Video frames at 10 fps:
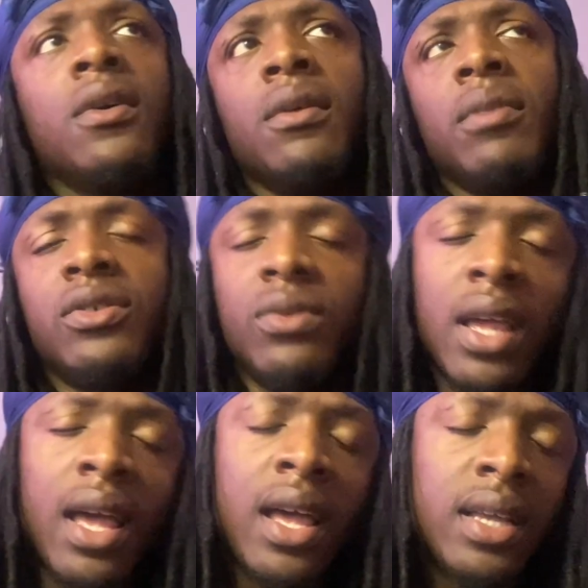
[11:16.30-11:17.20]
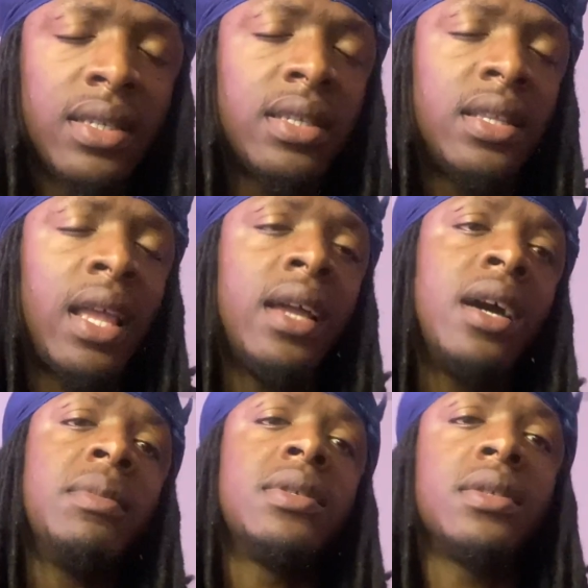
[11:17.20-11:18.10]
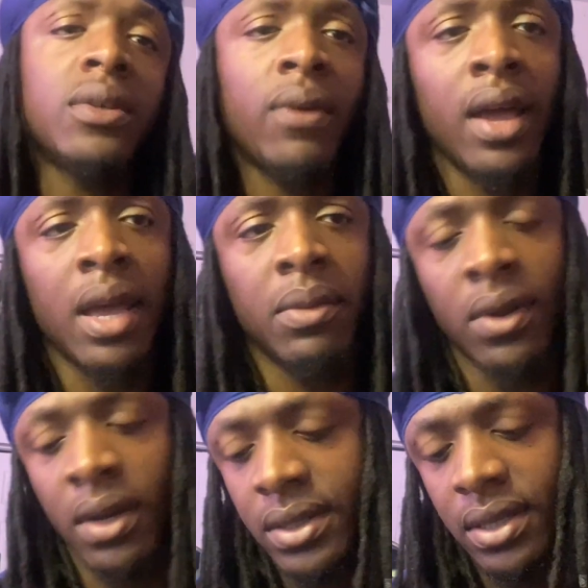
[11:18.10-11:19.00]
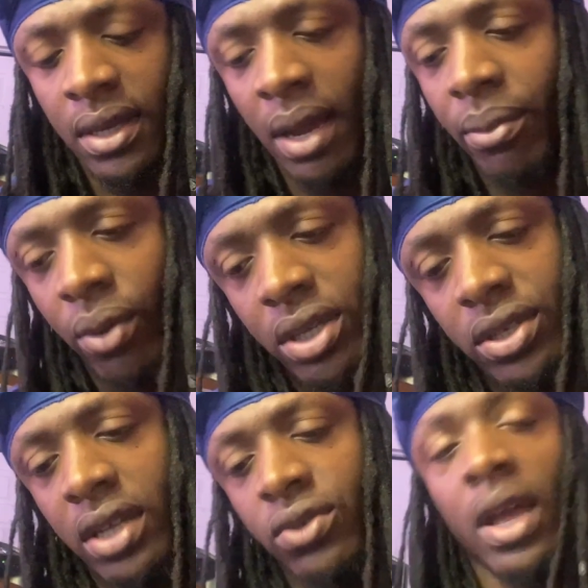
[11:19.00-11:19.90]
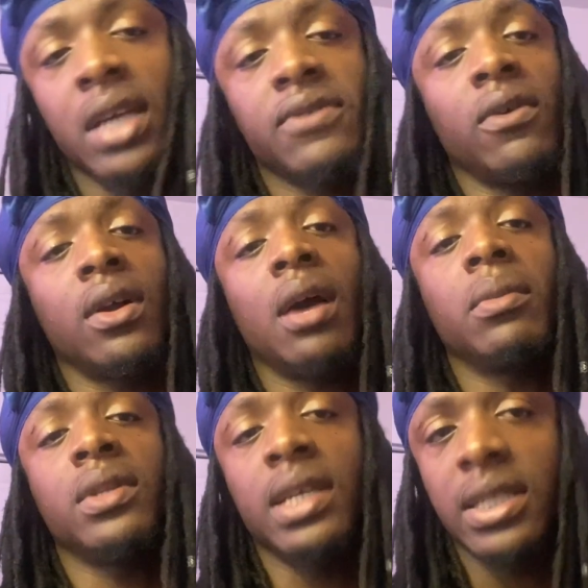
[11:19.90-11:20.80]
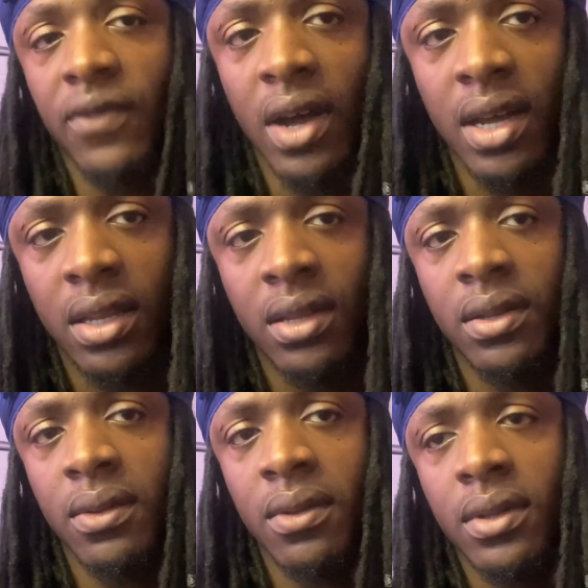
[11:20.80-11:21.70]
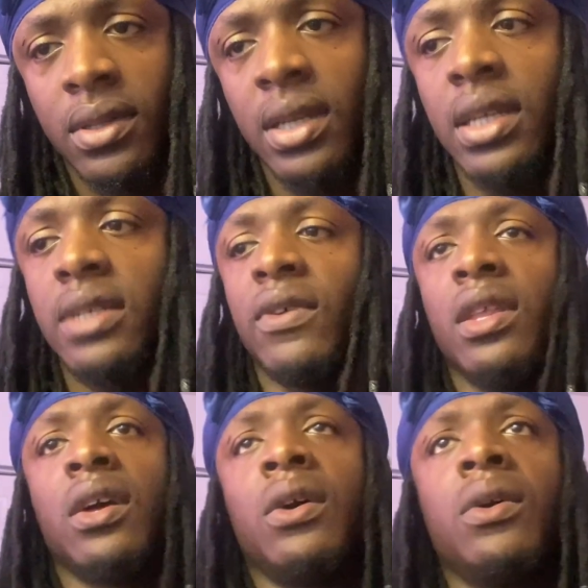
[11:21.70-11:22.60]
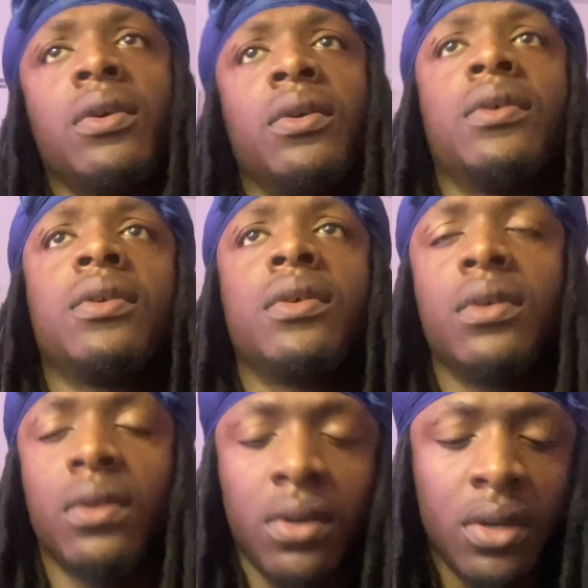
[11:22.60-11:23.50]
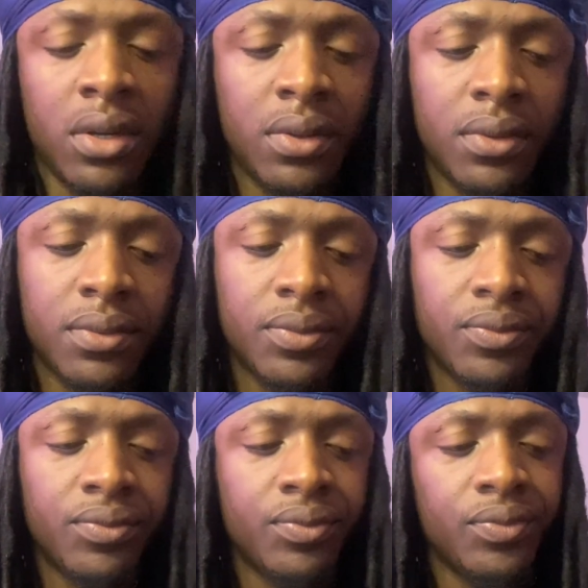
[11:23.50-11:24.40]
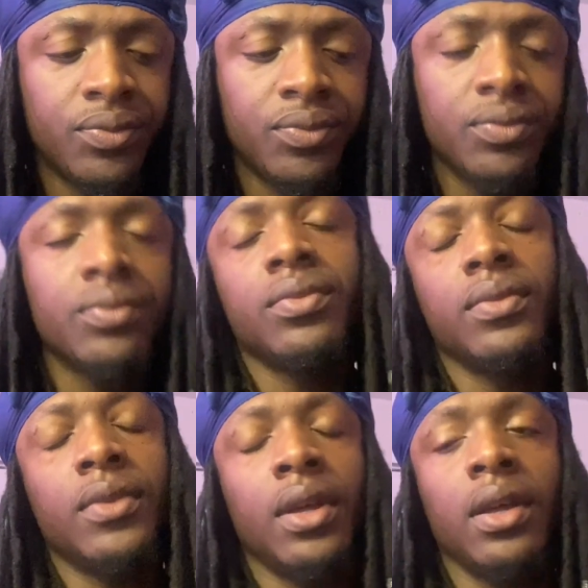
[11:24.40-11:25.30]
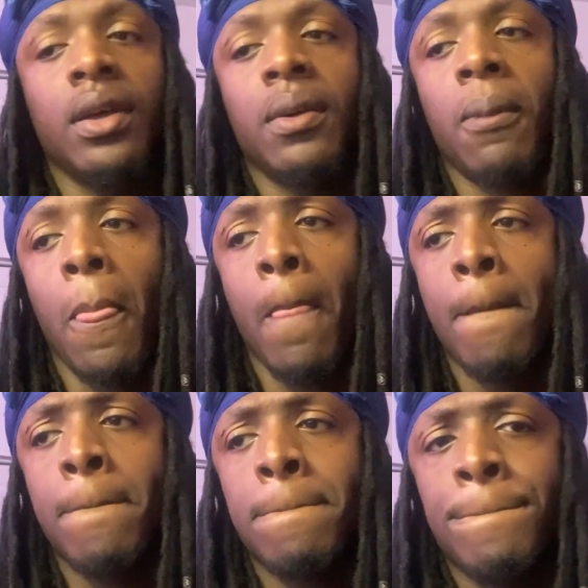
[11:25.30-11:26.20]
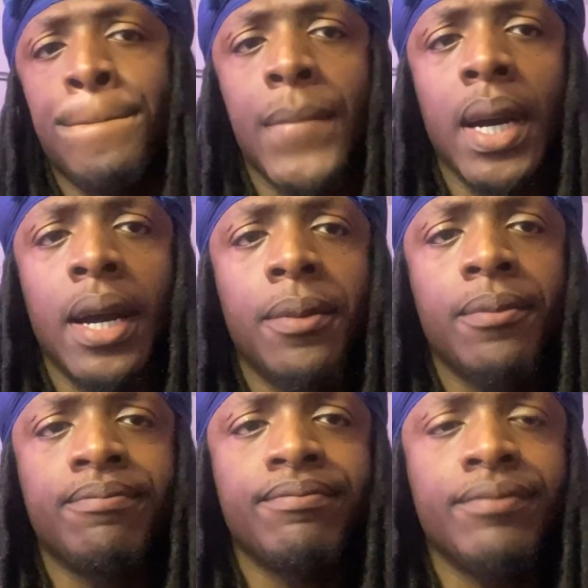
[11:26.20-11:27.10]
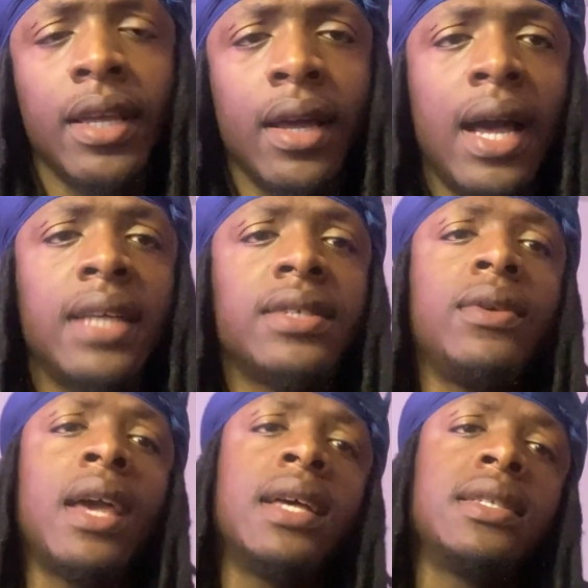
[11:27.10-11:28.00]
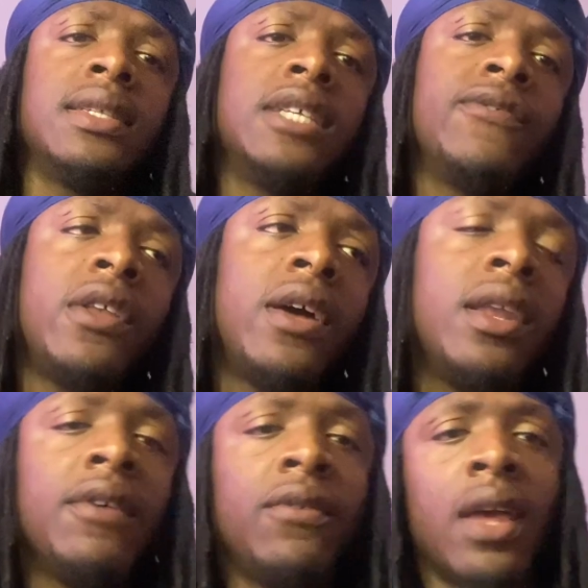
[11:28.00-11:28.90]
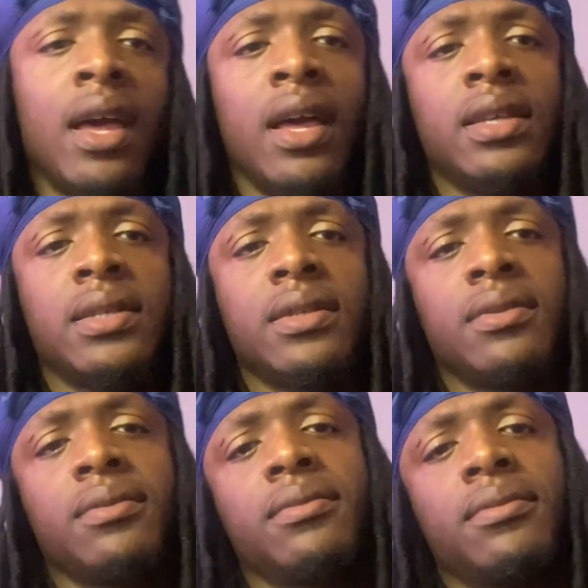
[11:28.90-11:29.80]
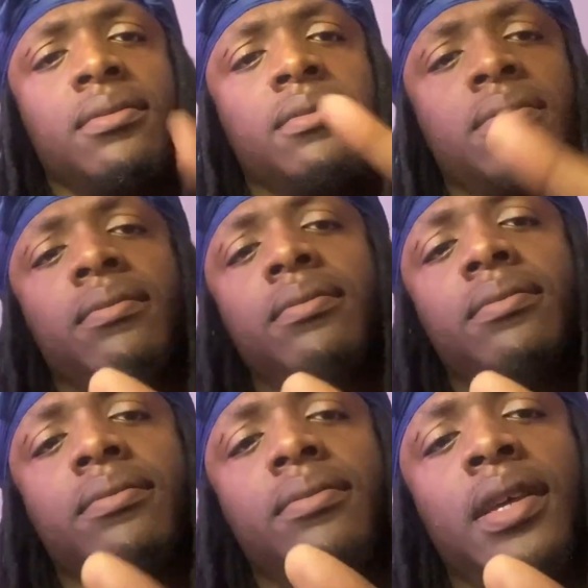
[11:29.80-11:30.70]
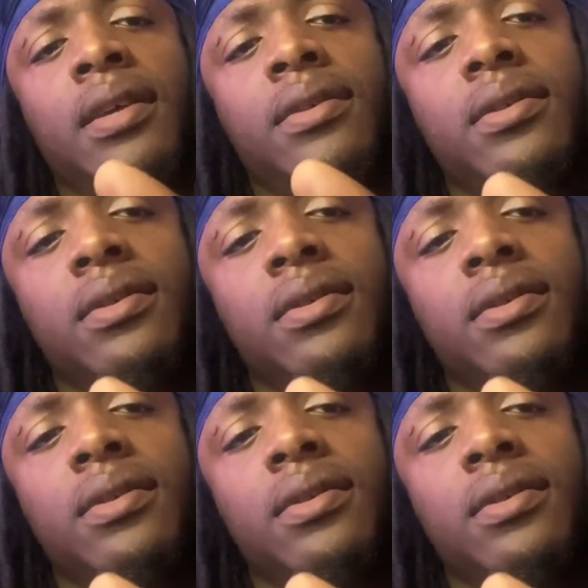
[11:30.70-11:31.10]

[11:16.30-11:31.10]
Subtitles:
if you guys like, comment, subscribe, you know what I'm saying? I appreciate you guys for coming this far to this video, you know? Yeah. But, yeah, I'll see you guys in this video. I love you guys. Peace.